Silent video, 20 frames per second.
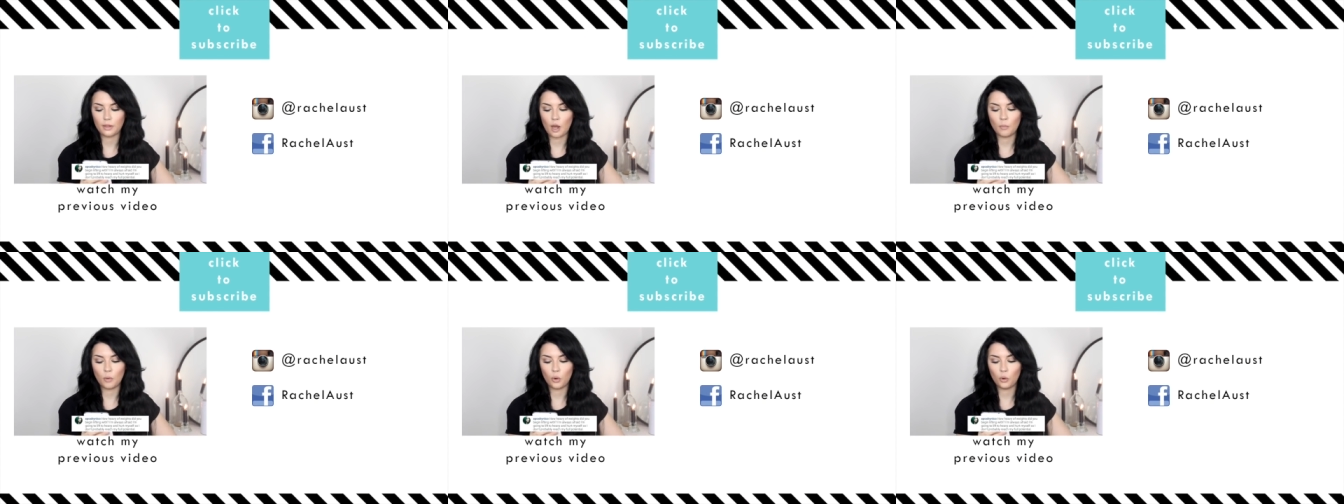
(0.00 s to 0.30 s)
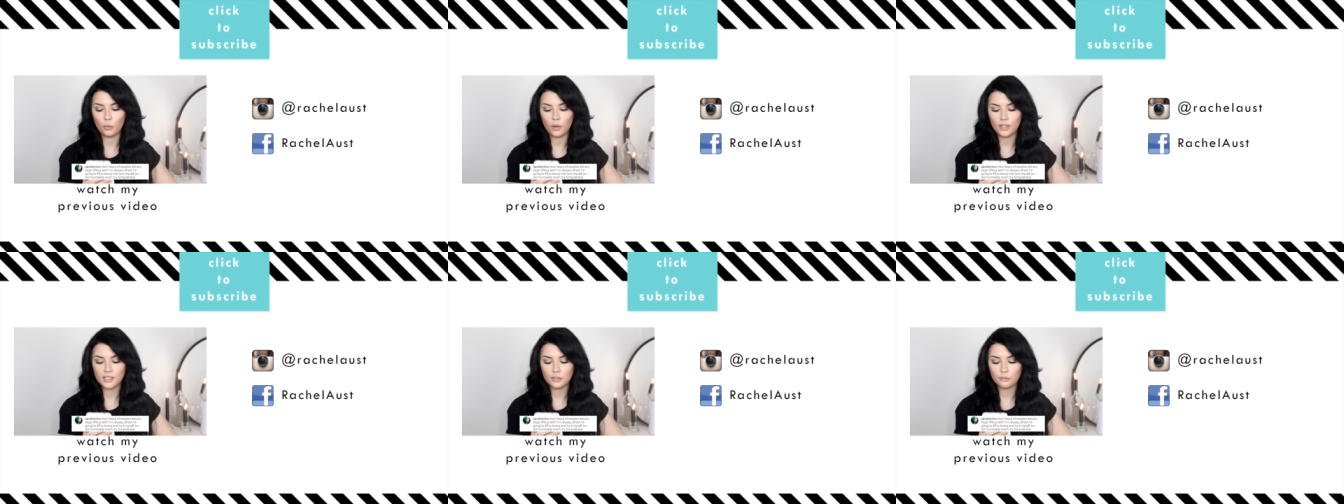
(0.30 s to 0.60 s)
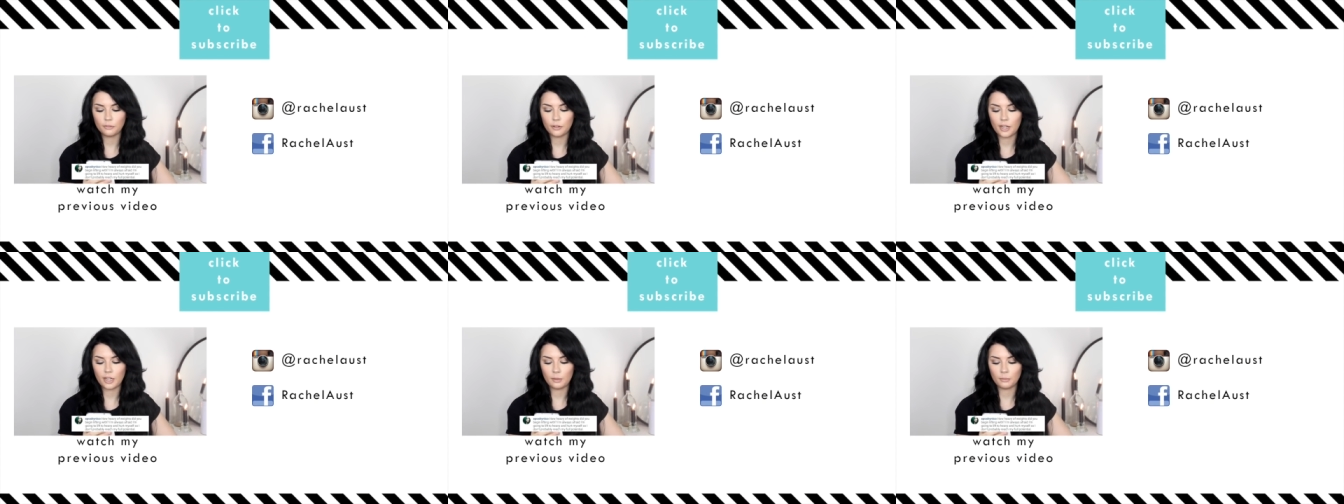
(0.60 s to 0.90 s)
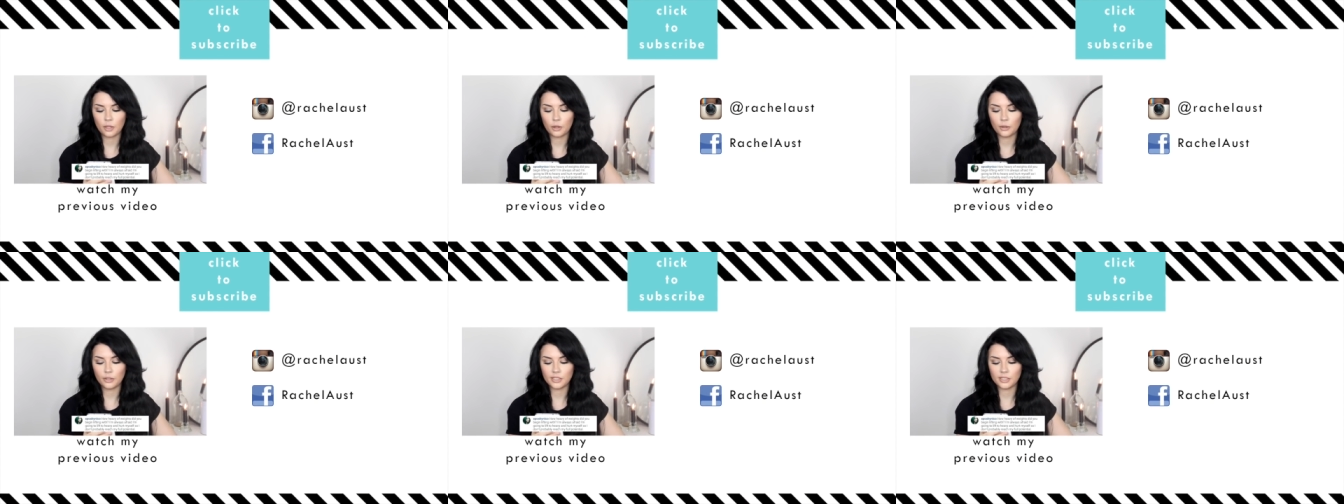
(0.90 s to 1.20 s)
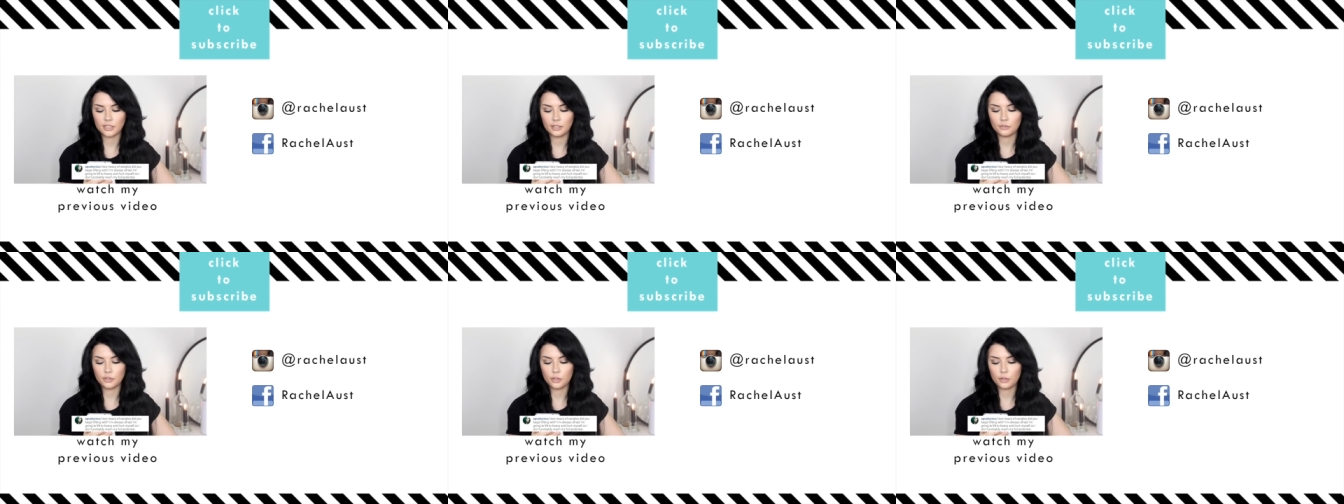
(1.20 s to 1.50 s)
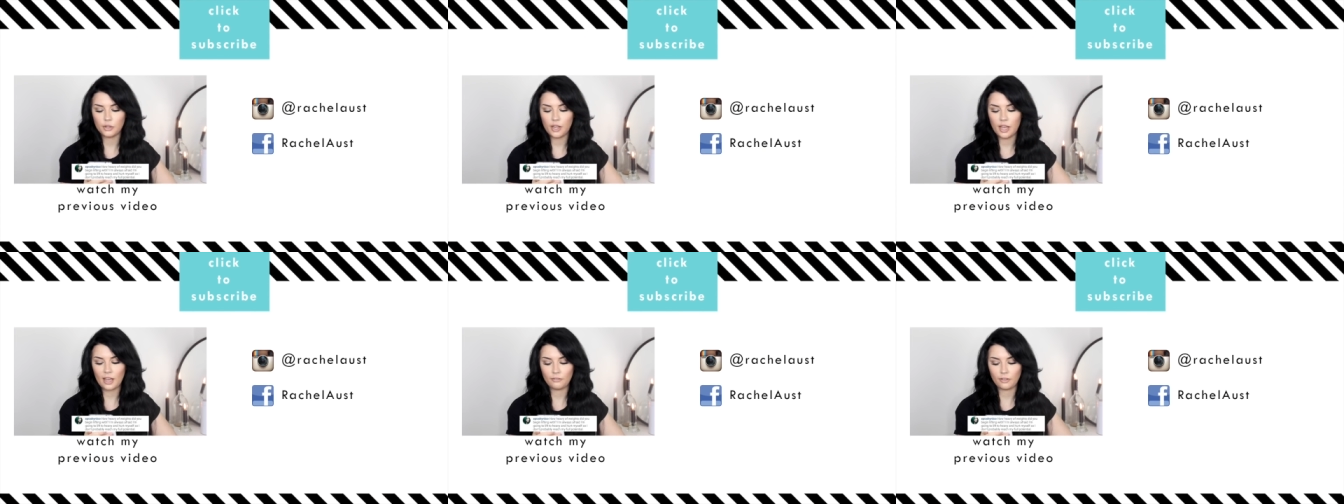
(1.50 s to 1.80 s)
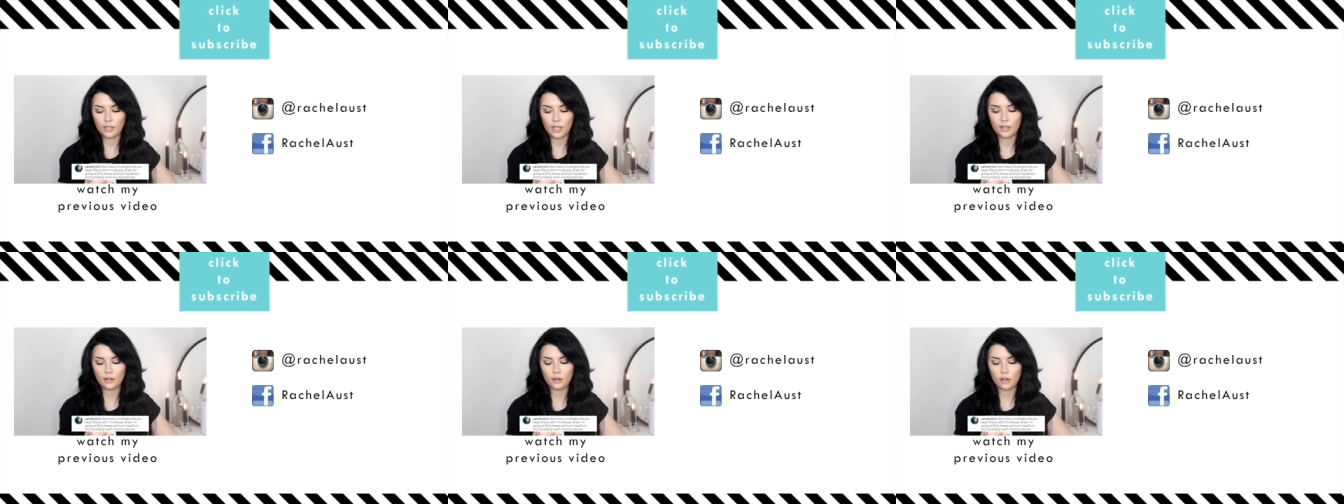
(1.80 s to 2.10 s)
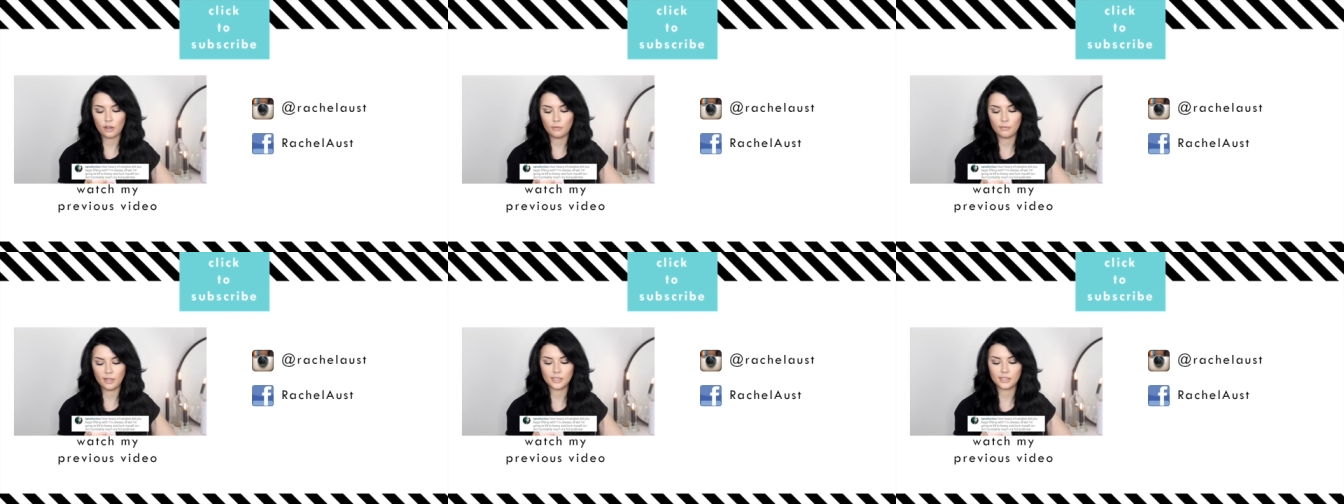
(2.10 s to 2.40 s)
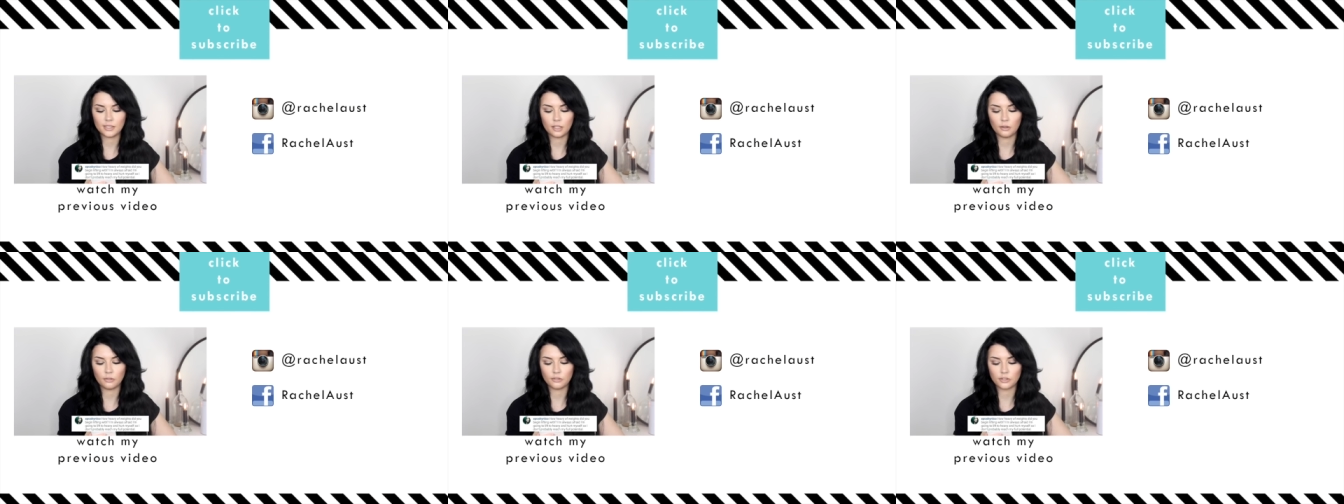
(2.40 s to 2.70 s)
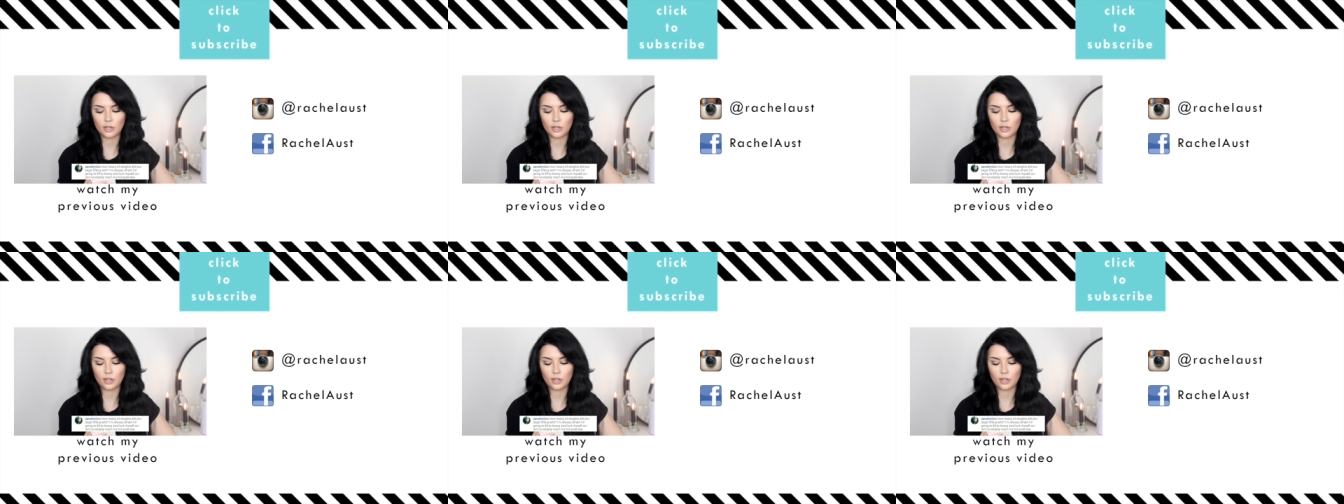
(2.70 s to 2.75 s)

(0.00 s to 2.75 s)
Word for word: I'm always afraid I'm going to lift too heavy and hurt myself,